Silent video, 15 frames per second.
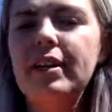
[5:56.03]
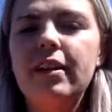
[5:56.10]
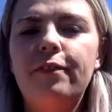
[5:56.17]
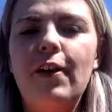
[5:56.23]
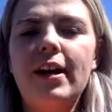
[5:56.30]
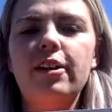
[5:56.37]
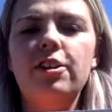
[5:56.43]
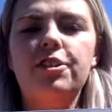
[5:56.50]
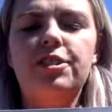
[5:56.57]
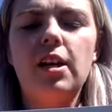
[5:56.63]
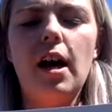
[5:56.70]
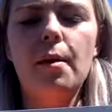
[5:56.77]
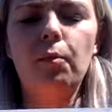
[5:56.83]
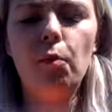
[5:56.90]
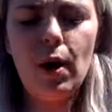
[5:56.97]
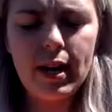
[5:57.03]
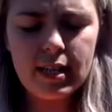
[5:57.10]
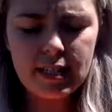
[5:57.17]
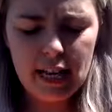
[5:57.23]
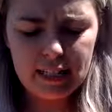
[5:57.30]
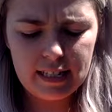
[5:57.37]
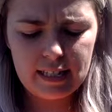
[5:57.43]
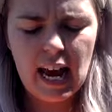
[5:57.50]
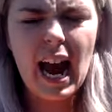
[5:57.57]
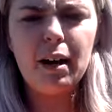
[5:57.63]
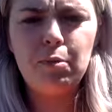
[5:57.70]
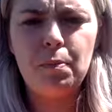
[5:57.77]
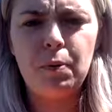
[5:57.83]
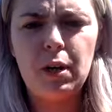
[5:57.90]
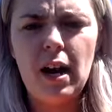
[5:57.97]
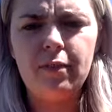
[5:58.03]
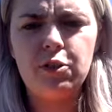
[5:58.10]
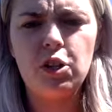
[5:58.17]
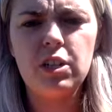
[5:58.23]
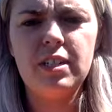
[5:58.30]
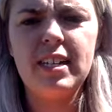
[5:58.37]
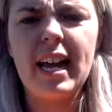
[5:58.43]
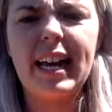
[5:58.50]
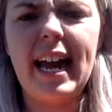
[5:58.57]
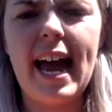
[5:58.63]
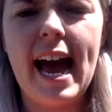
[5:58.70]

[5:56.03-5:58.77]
need to find our sum. What is that sign we put after our second